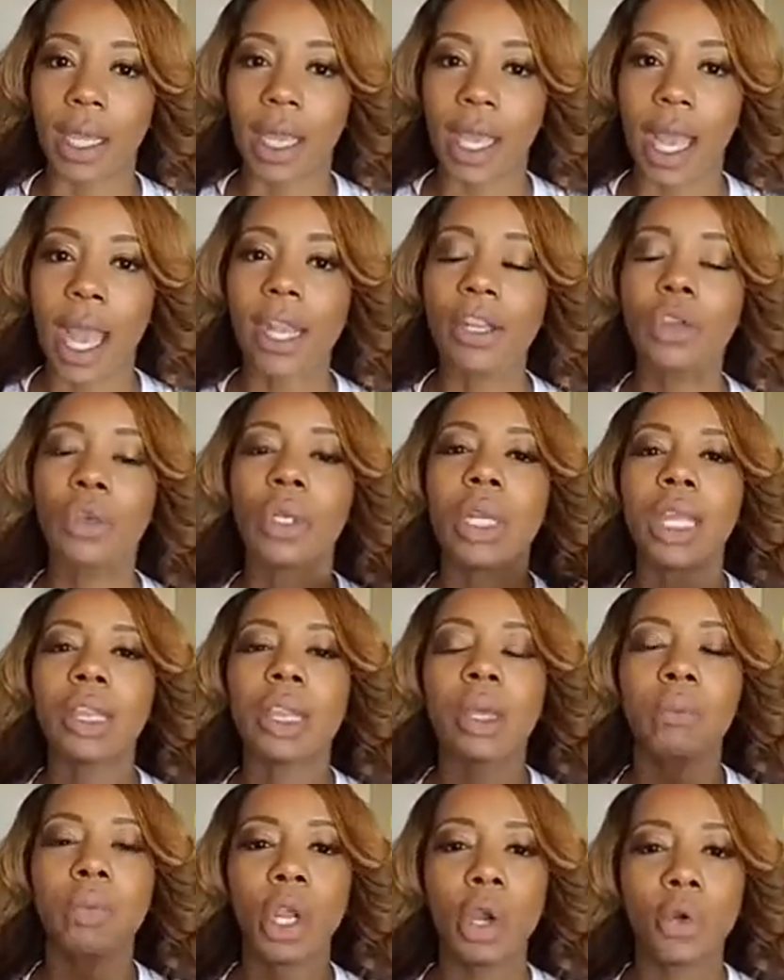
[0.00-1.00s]
And you let
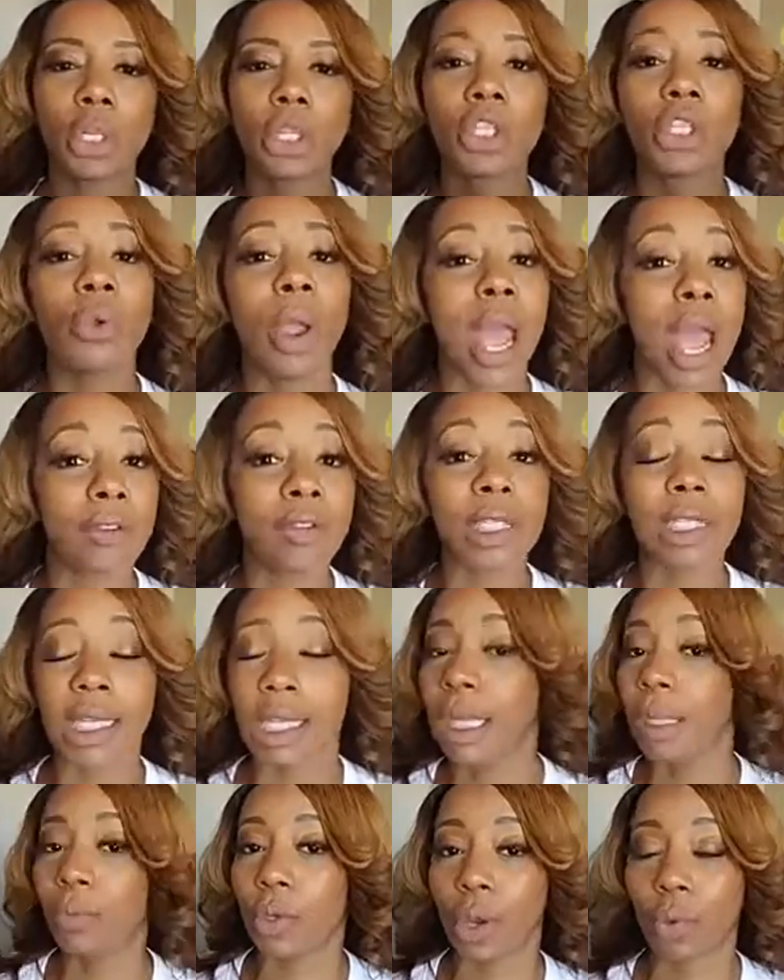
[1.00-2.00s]
them know that you have a
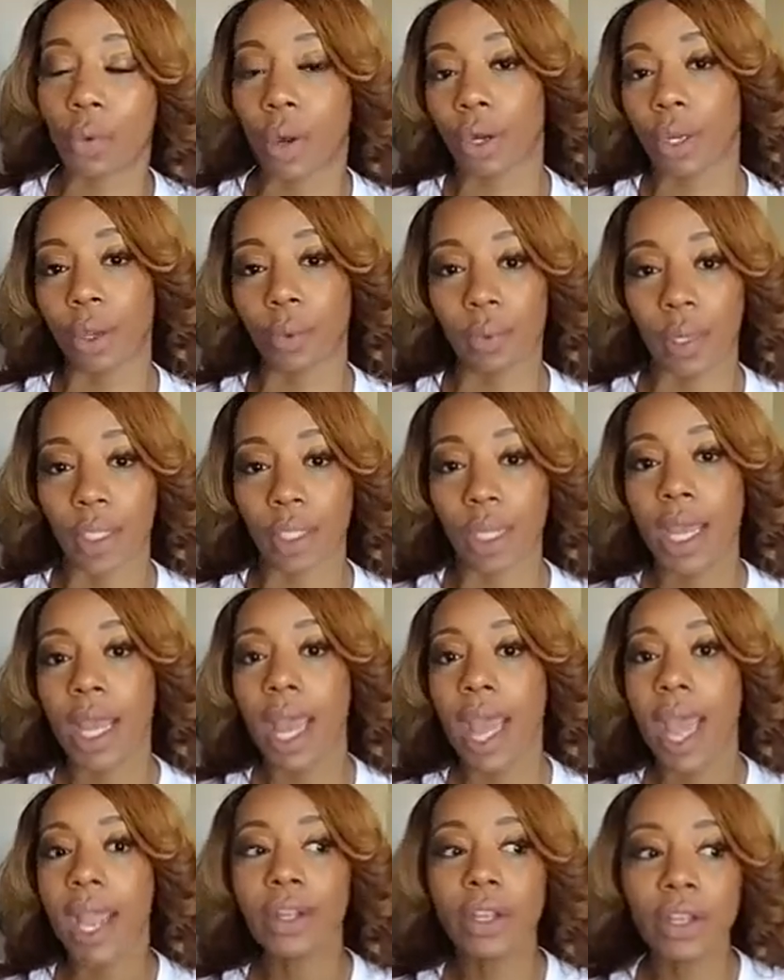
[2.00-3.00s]
team you're working with,
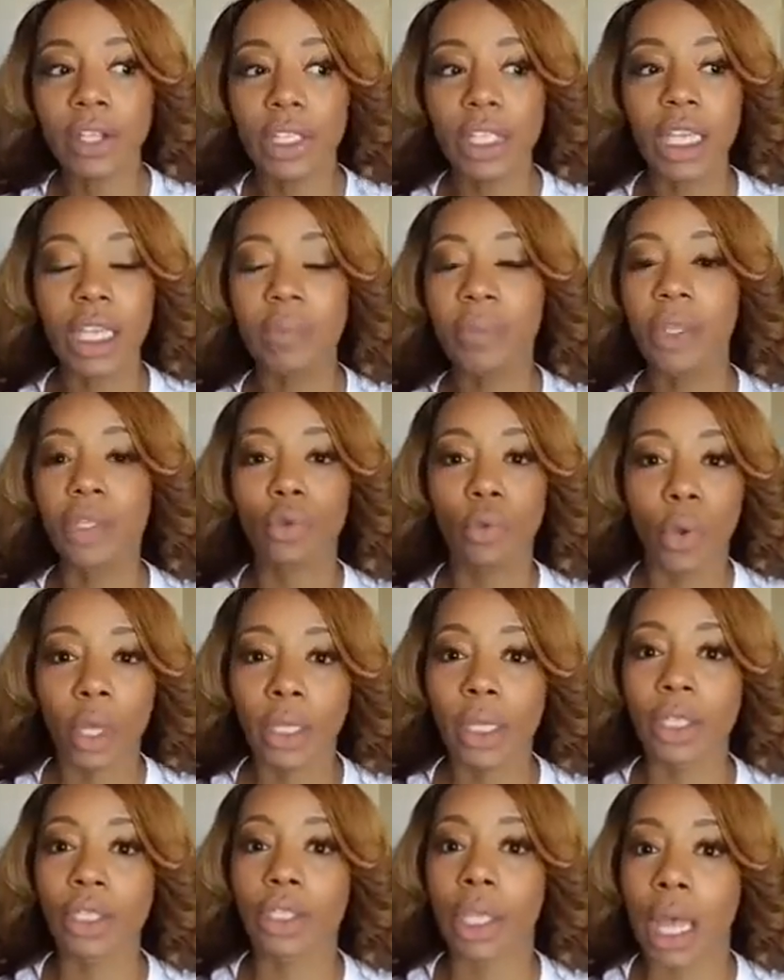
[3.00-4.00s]
and your team is
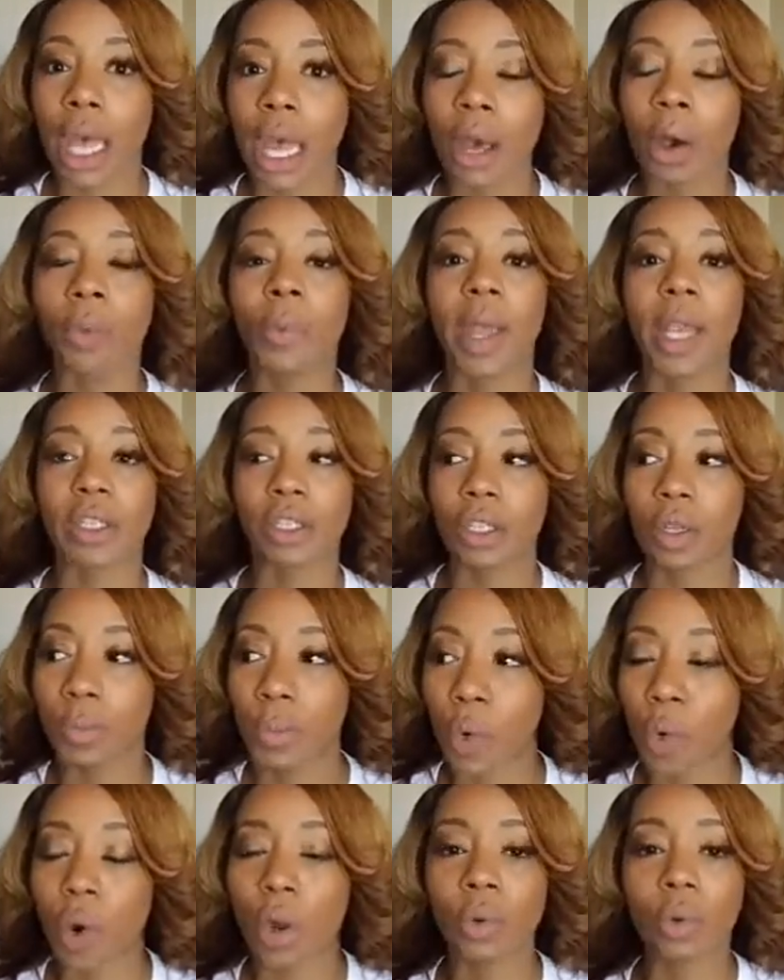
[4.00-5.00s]
willing to help and
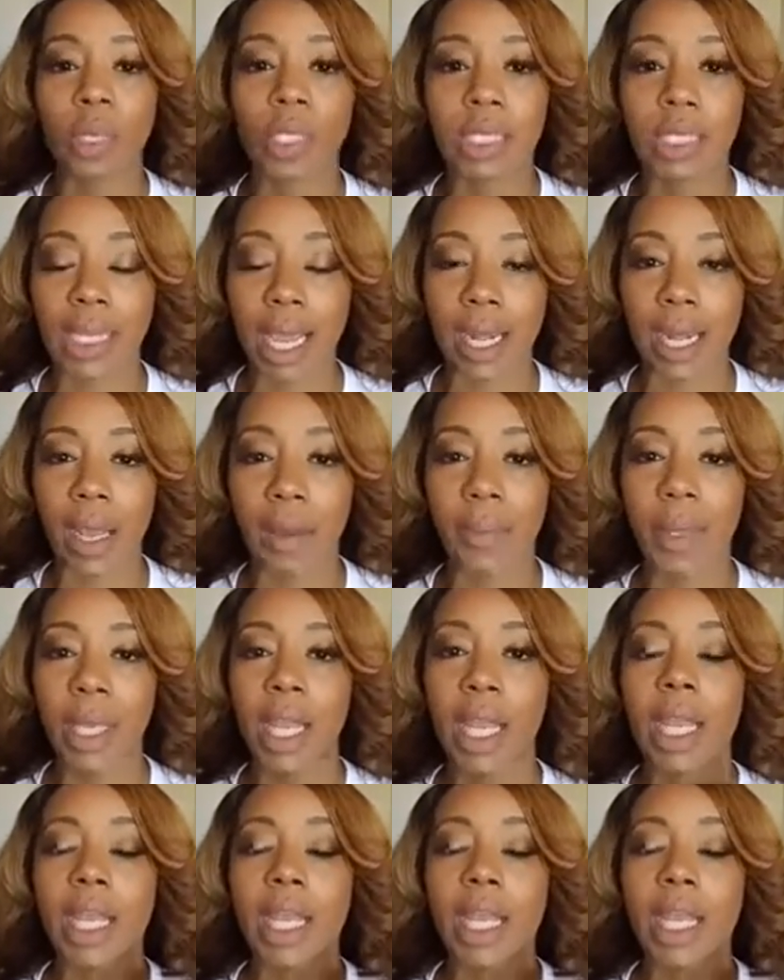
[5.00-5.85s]
support with setup.